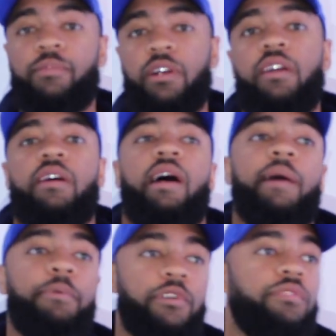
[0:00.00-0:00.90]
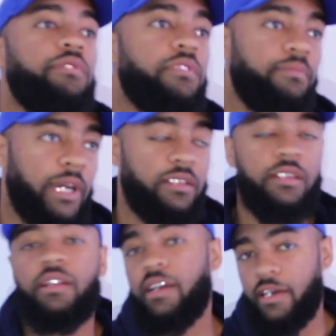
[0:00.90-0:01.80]
But I produce
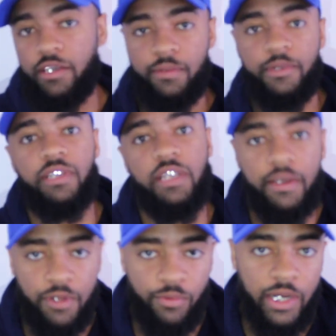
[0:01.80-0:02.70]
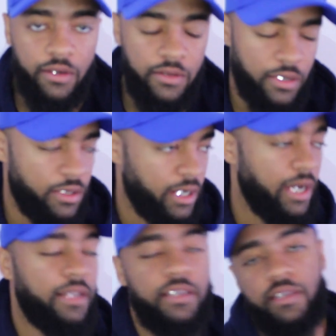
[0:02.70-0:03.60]
basically 100% of the records or the
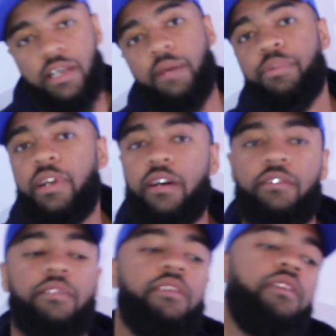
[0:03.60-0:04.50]
content that I put out.